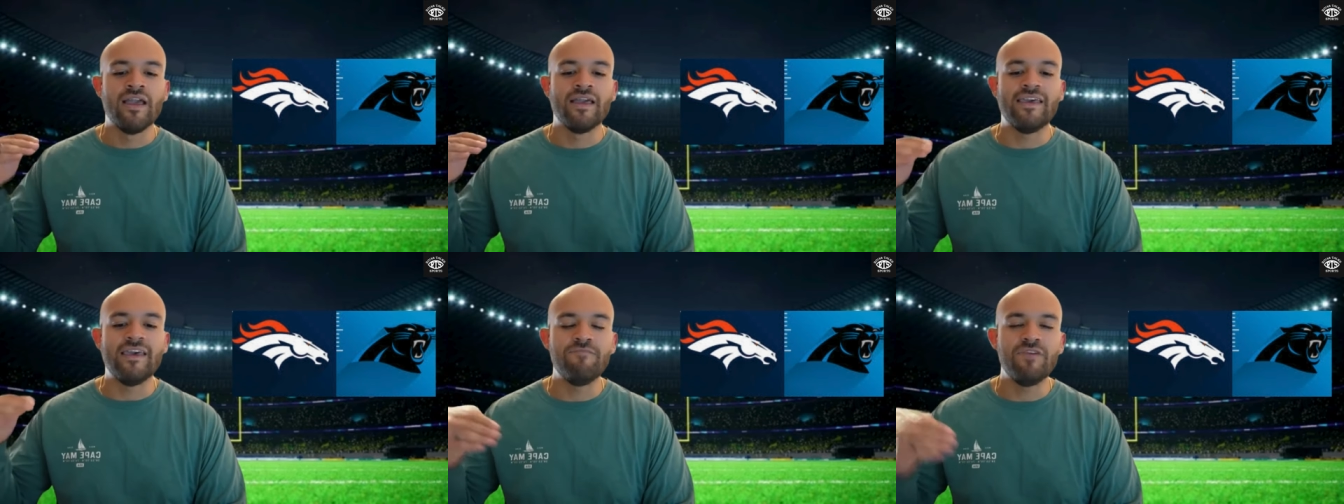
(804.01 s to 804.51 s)

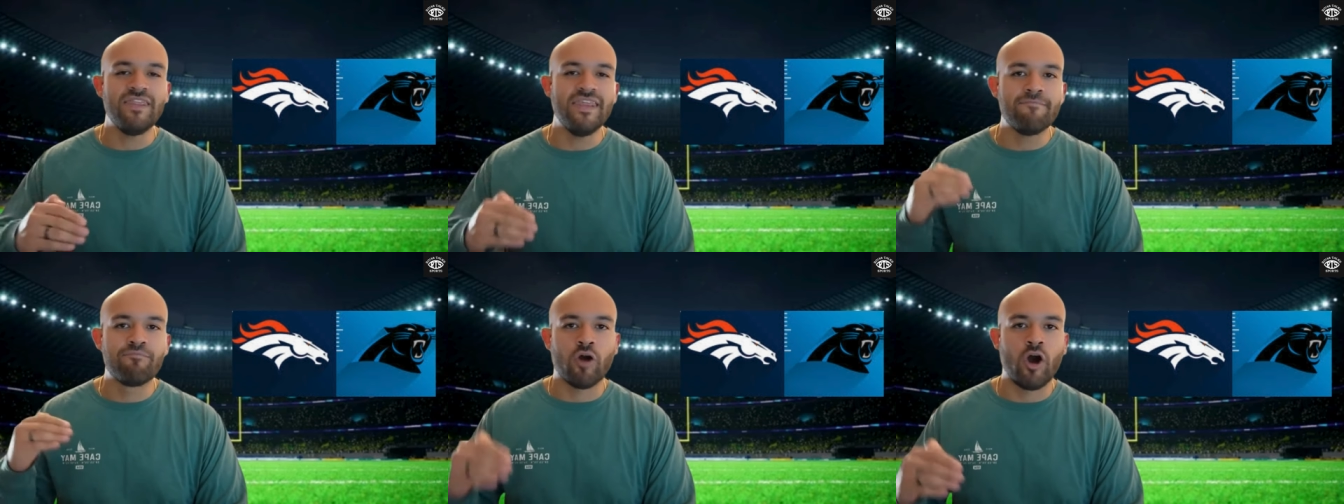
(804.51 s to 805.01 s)
Give me the
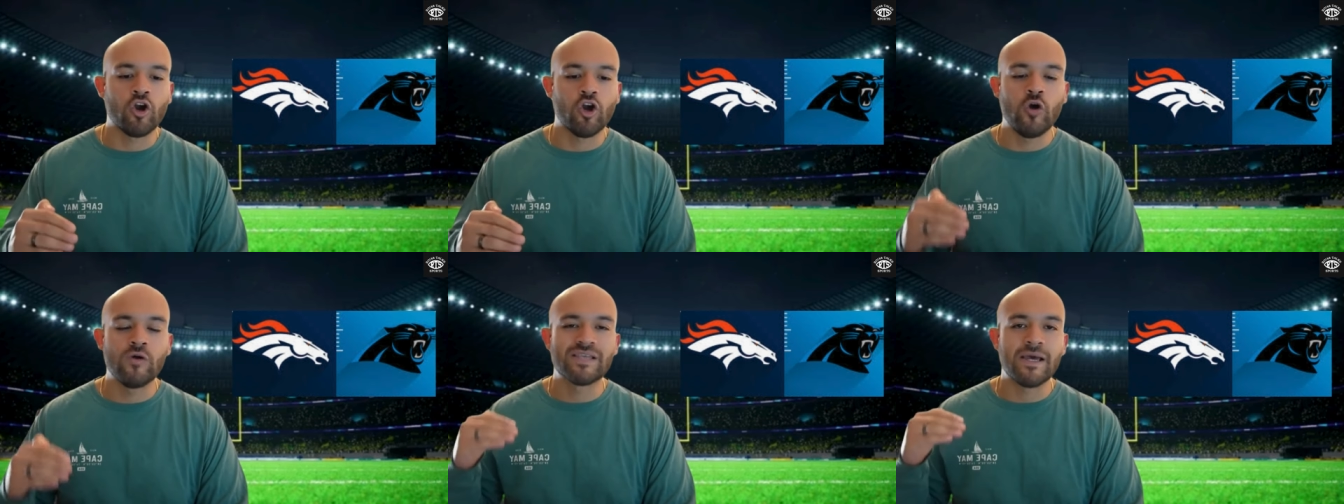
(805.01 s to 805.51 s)

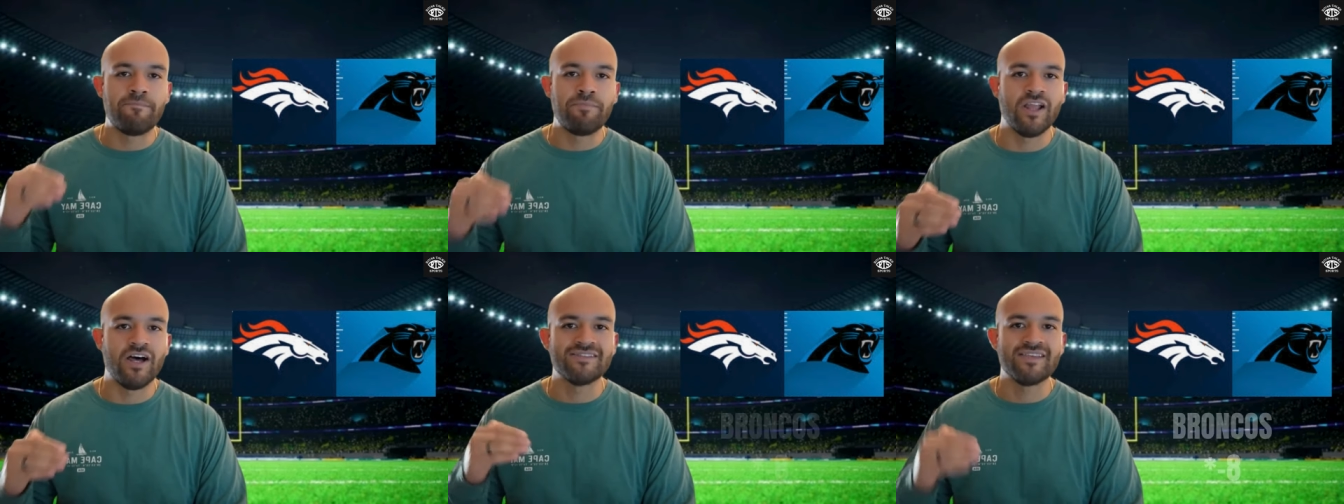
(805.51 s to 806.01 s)
Broncos
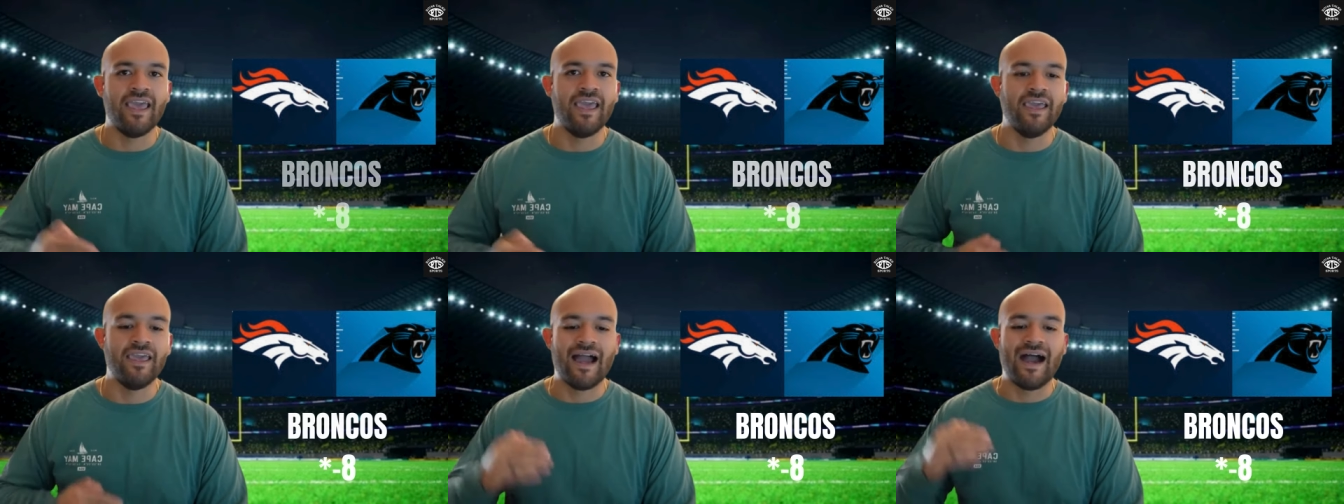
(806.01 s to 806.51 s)
plus 8.